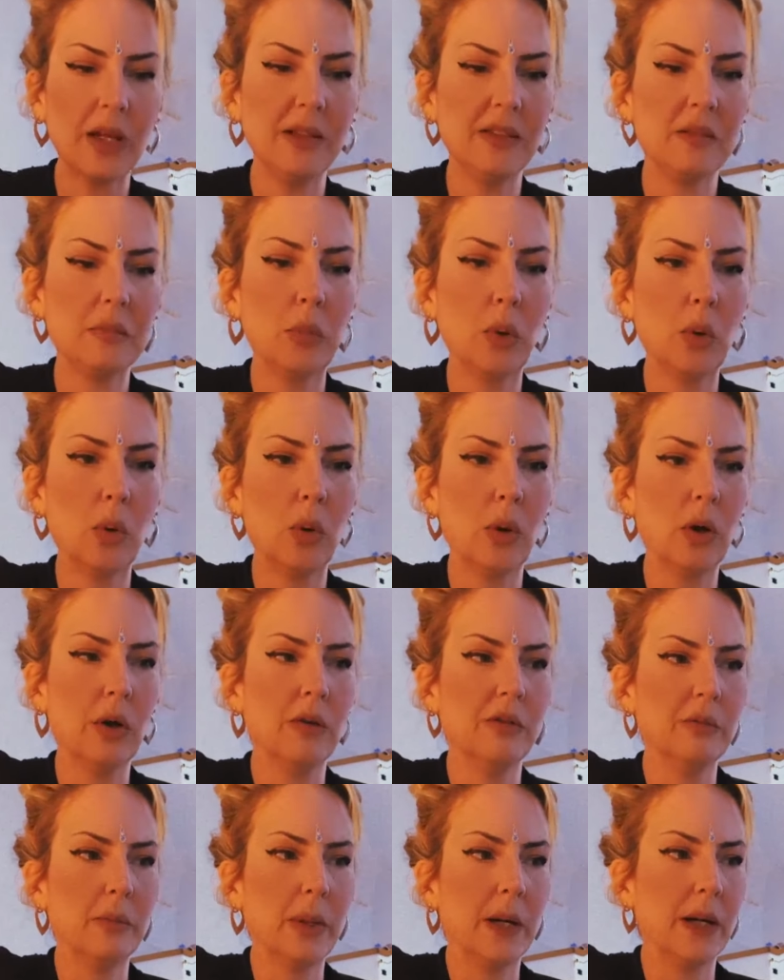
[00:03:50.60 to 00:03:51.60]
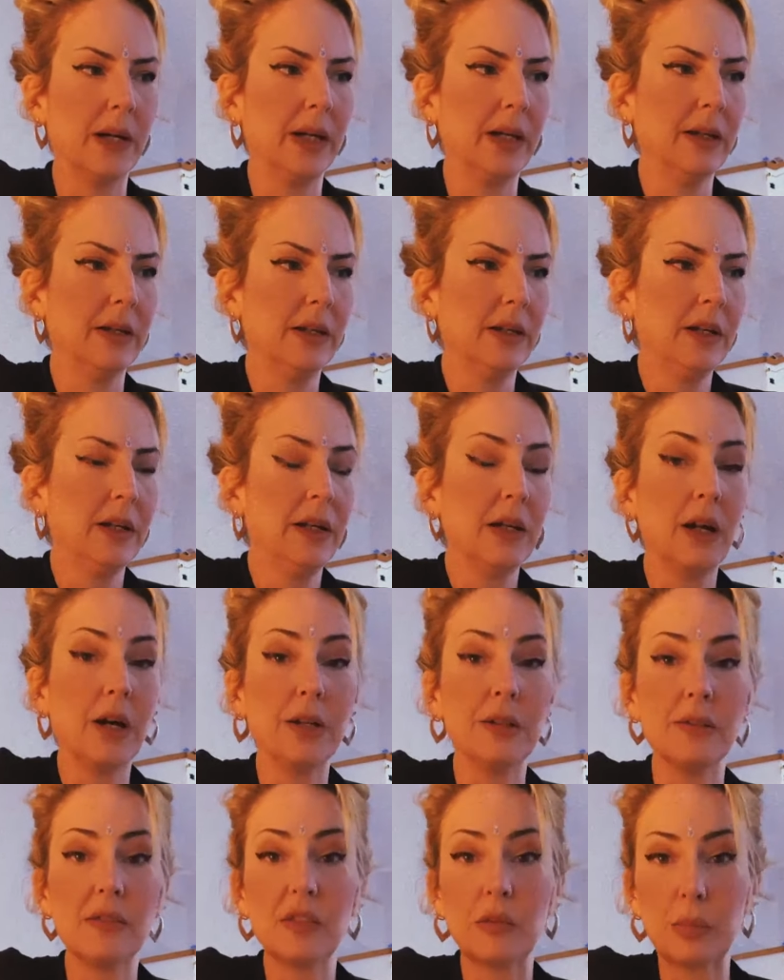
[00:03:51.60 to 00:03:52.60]
it's more of my
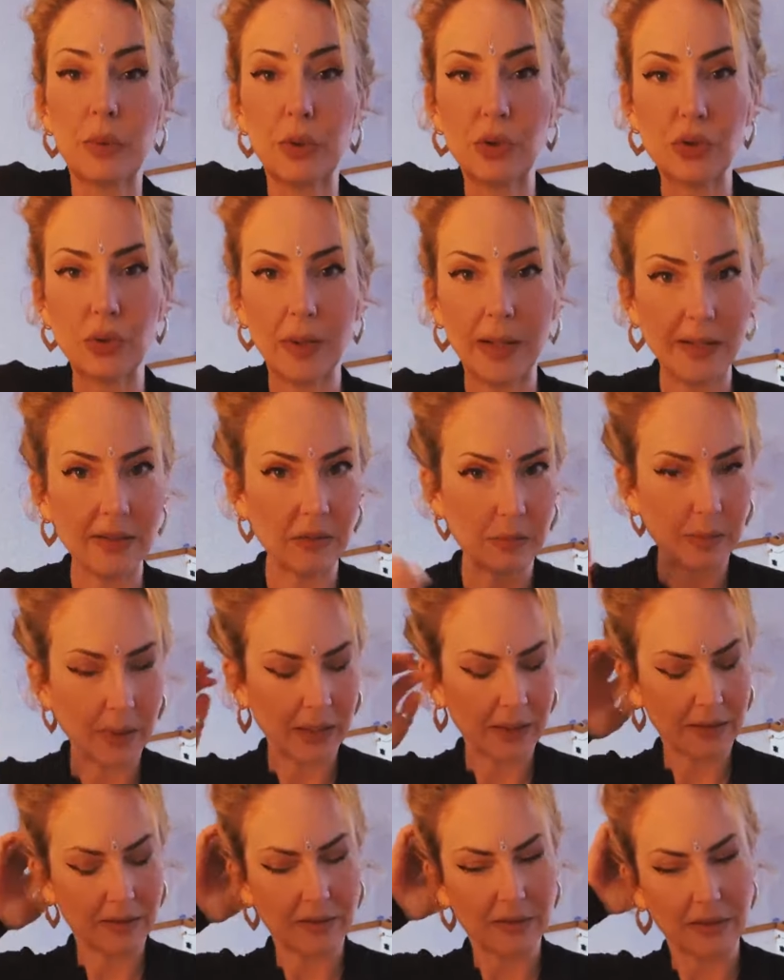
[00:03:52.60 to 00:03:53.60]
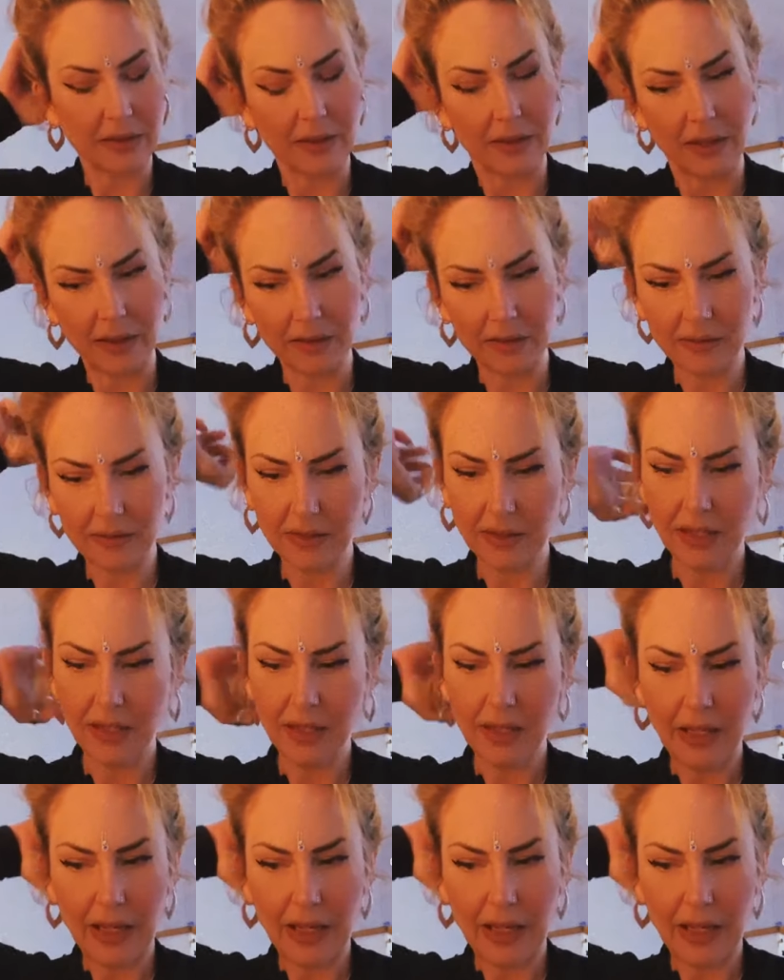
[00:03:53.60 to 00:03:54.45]
kind of spiritual aspects and things.